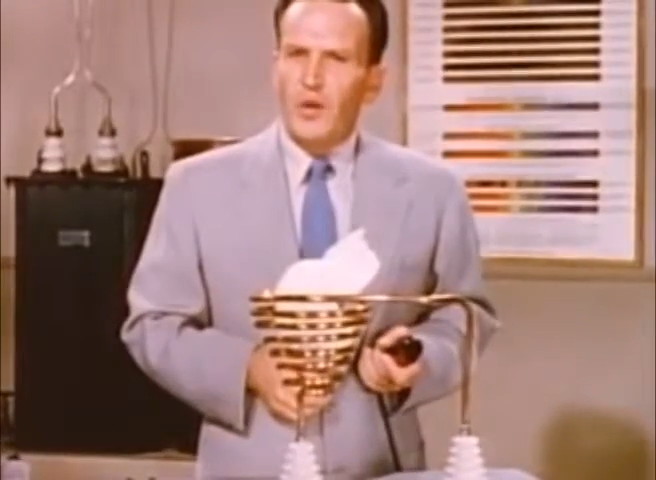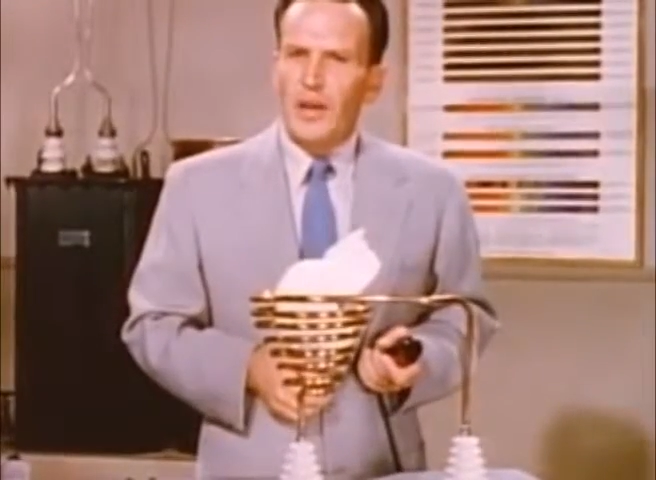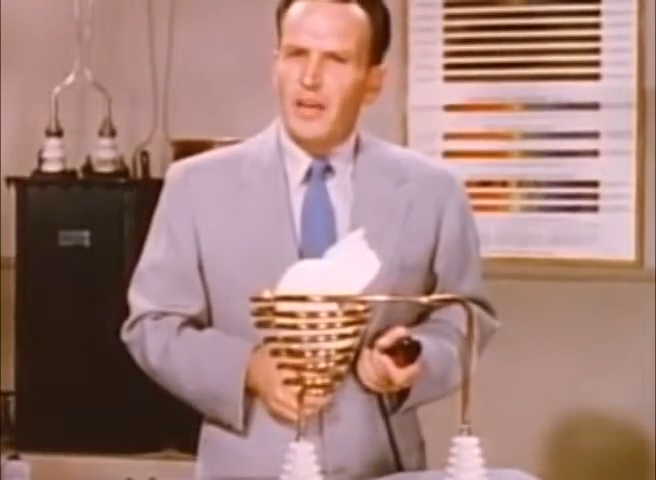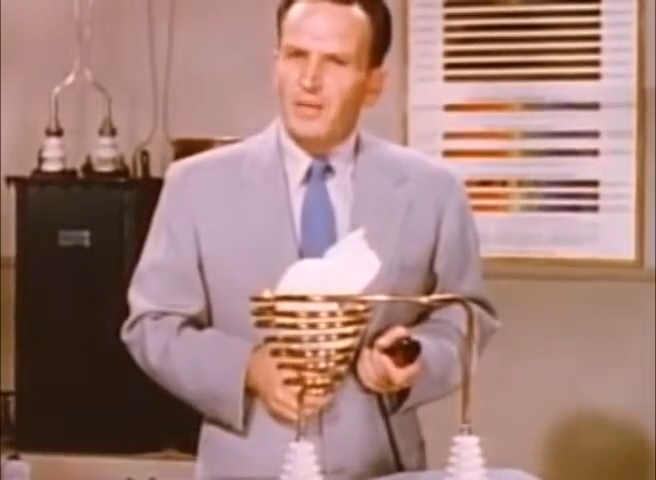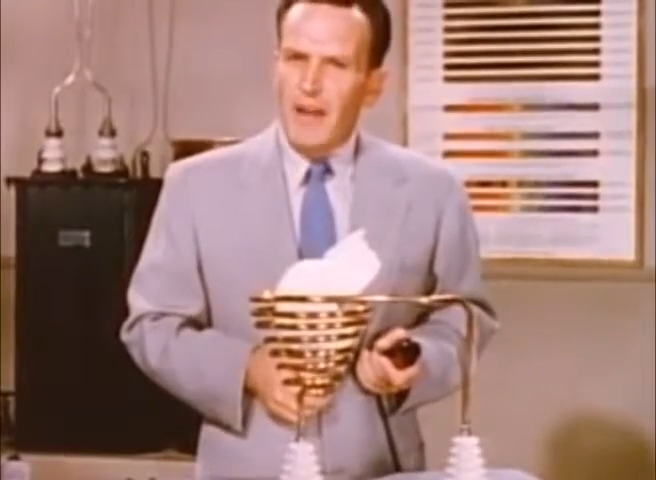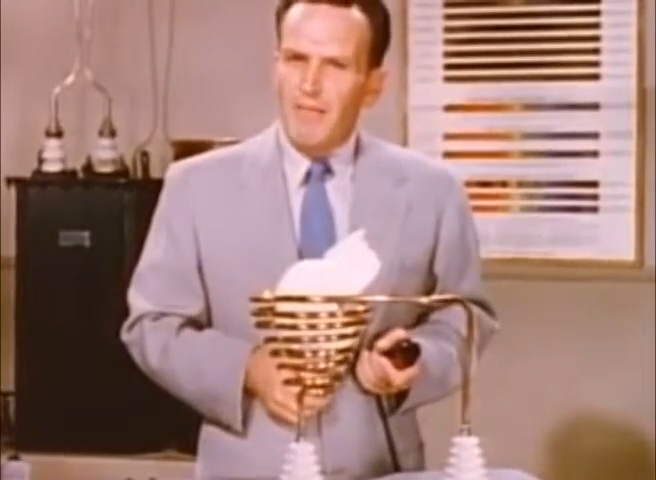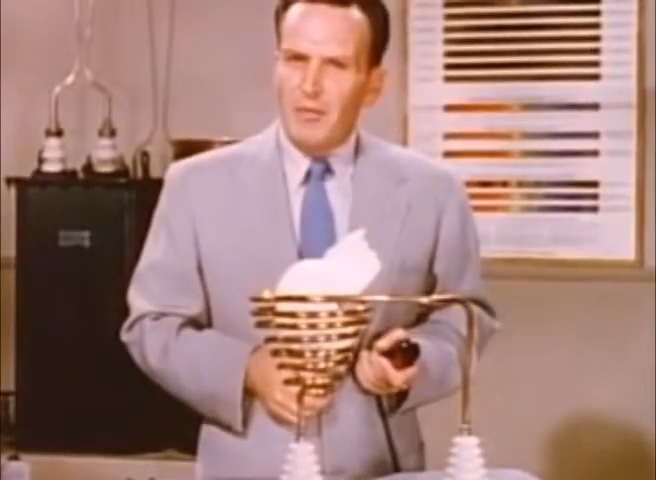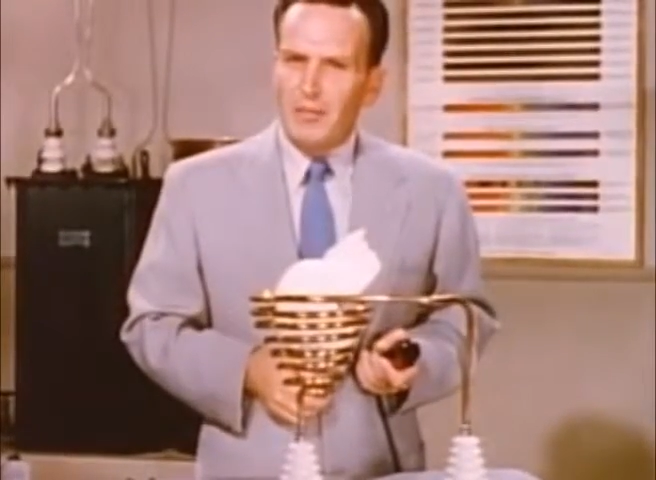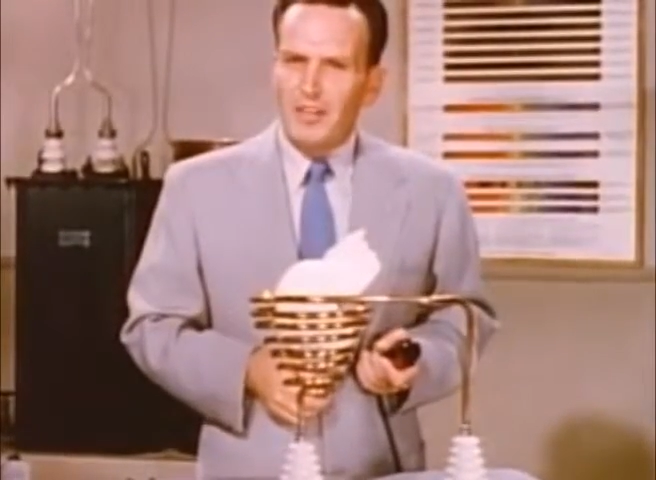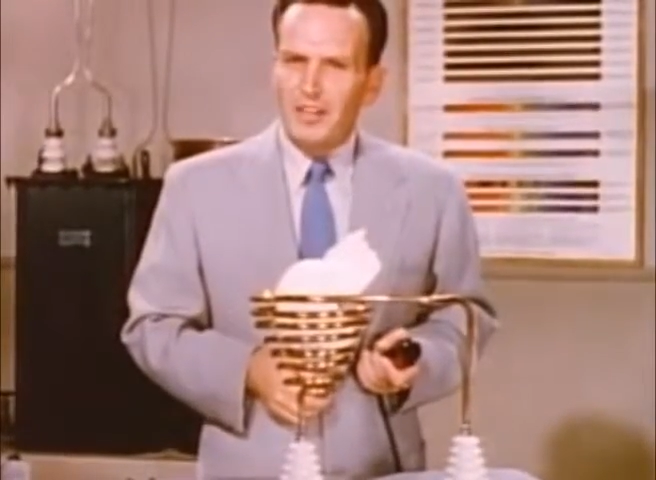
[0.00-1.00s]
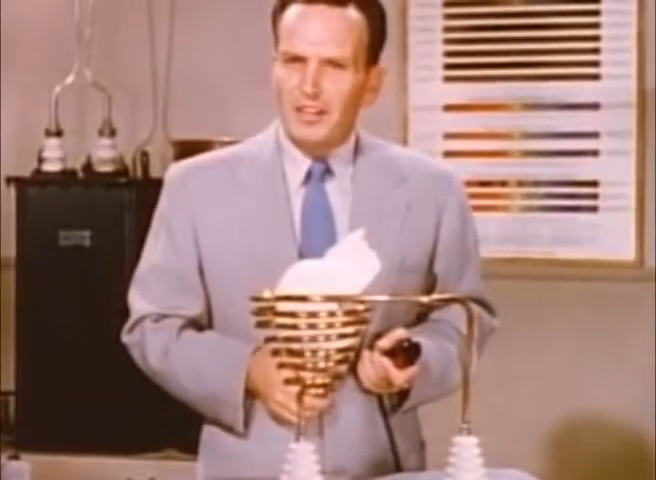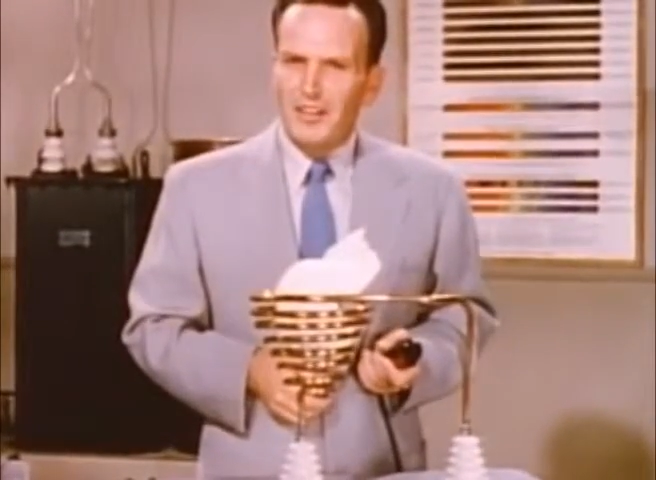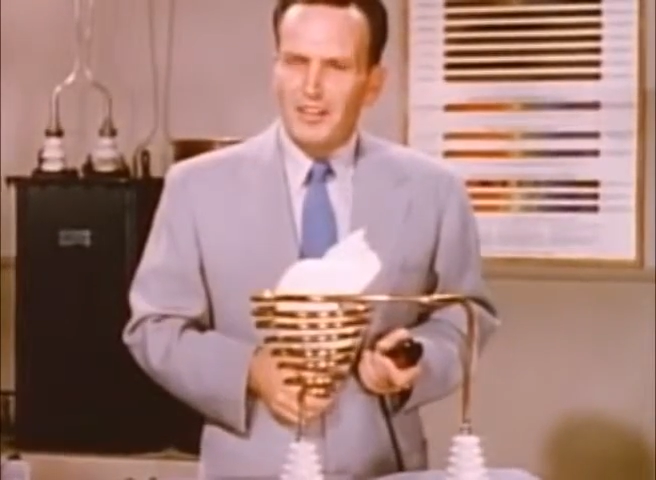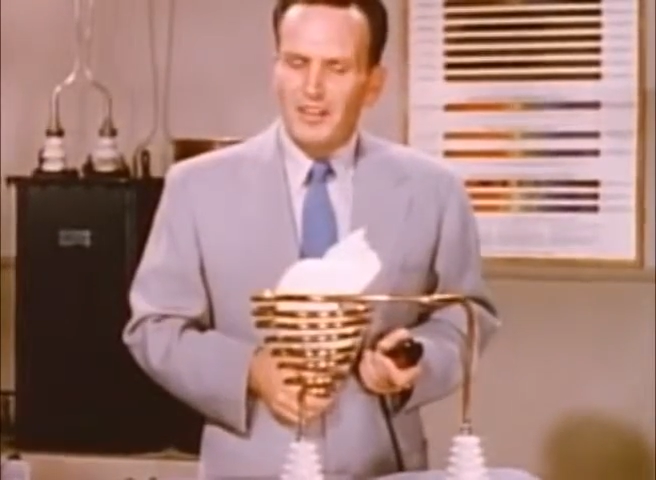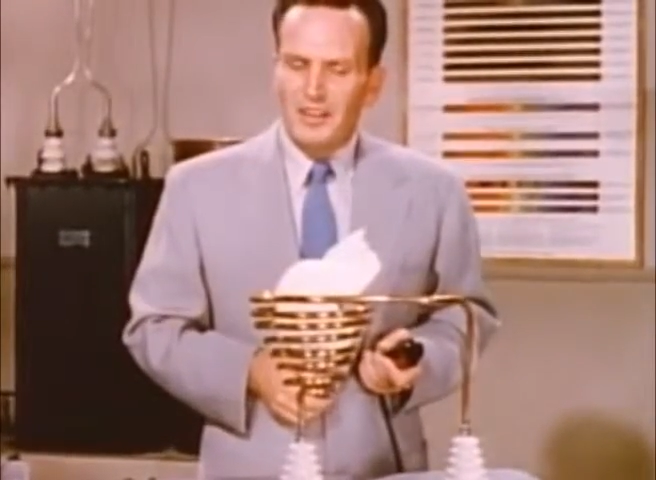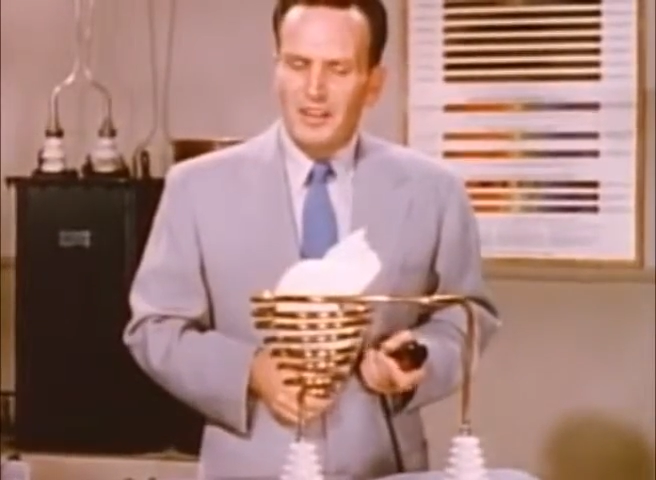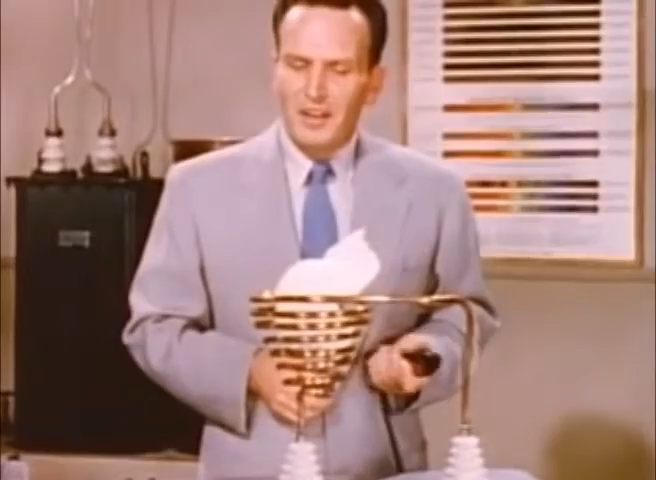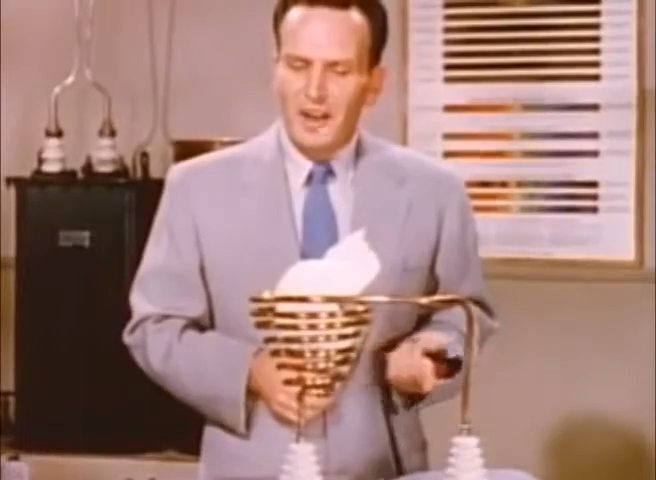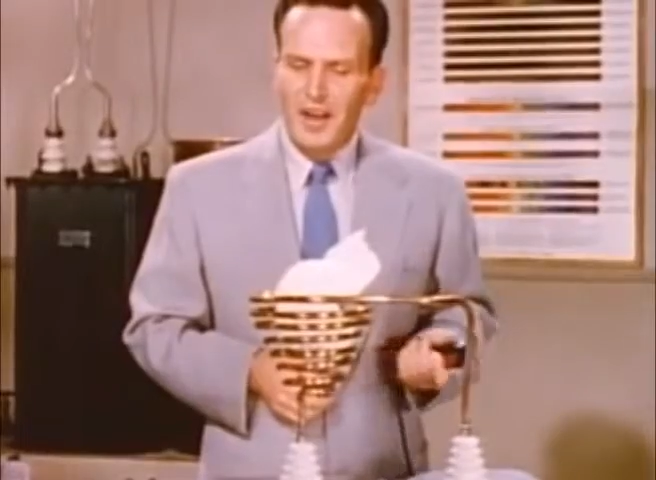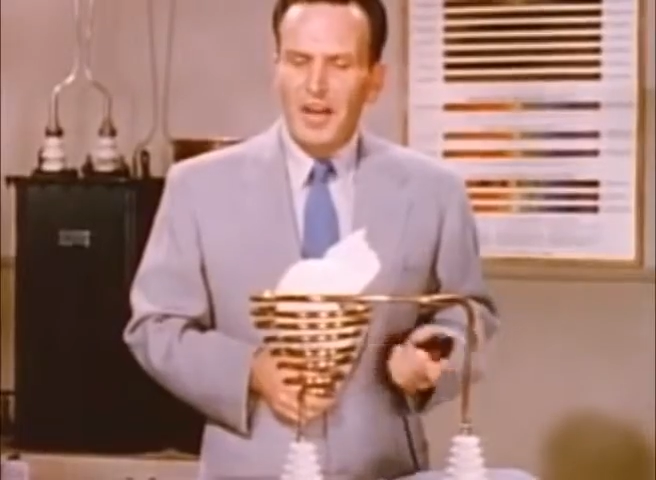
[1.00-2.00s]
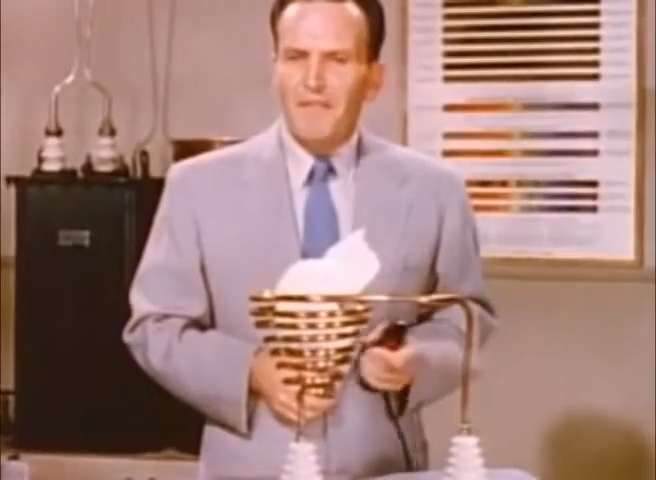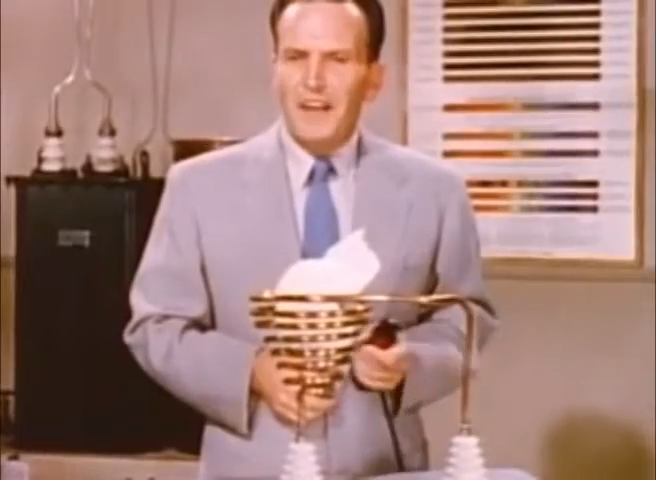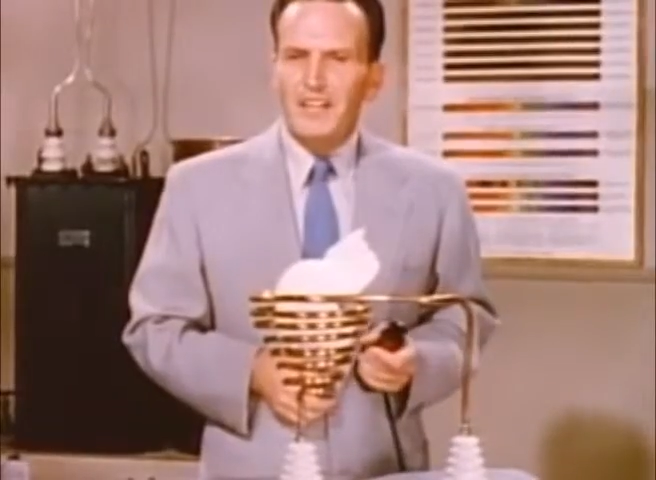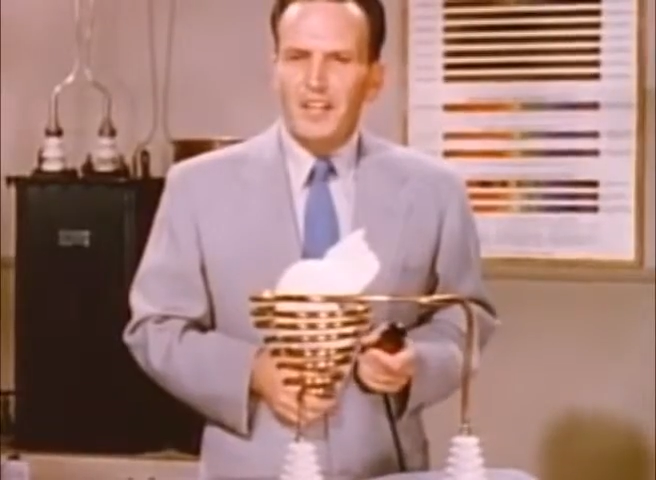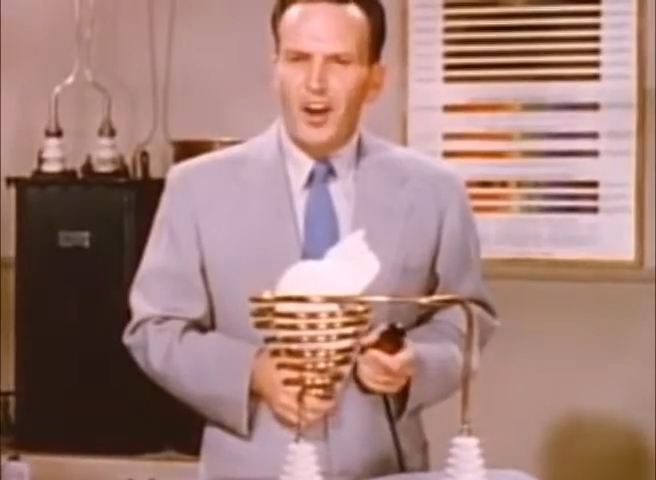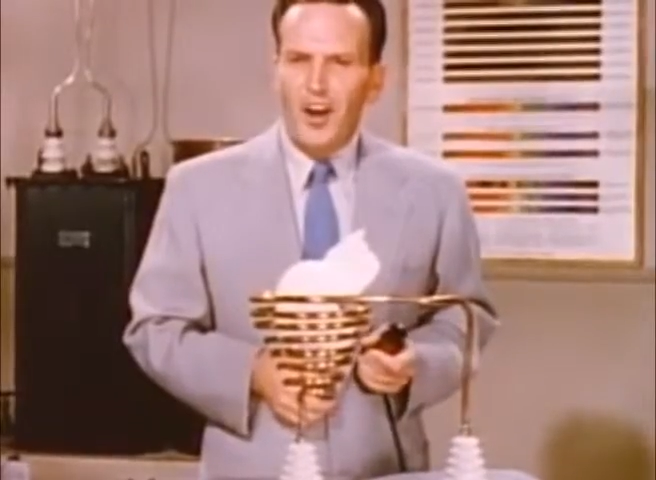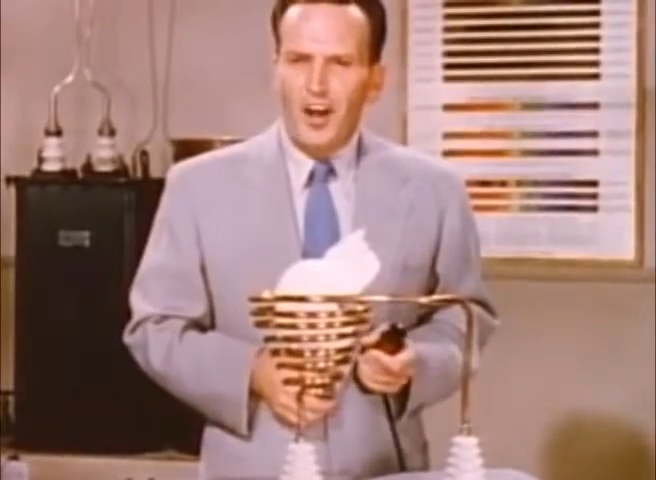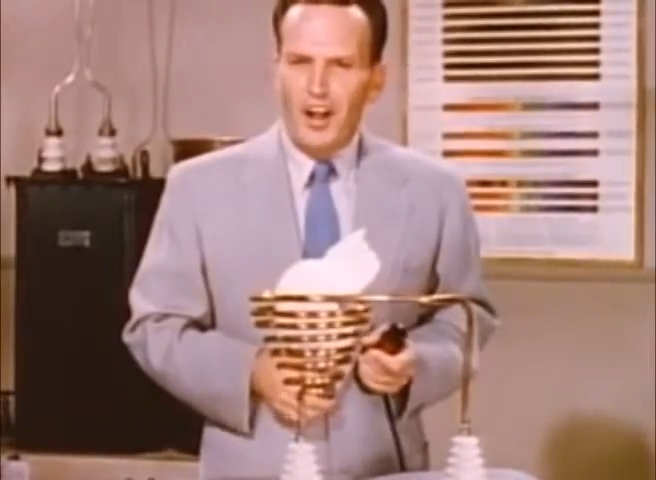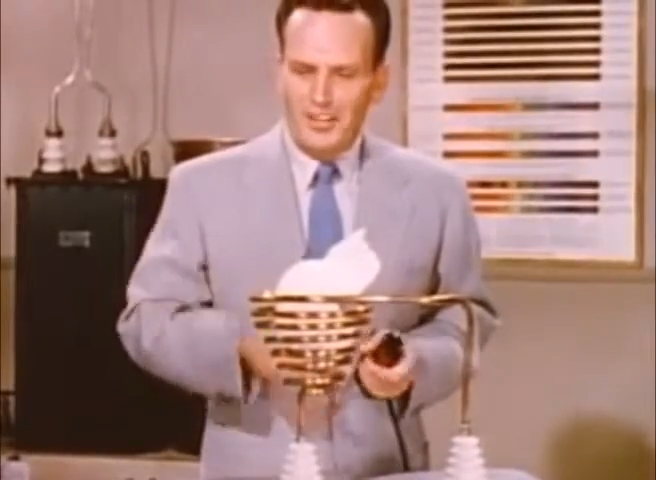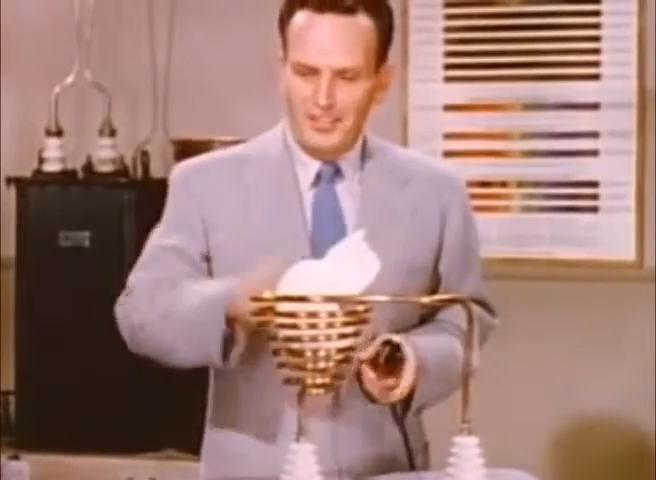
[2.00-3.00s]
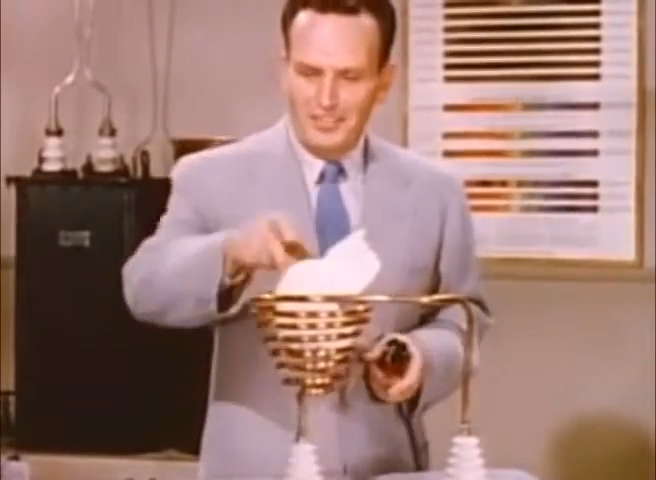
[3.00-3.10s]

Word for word: quite inflammable are not affected at all.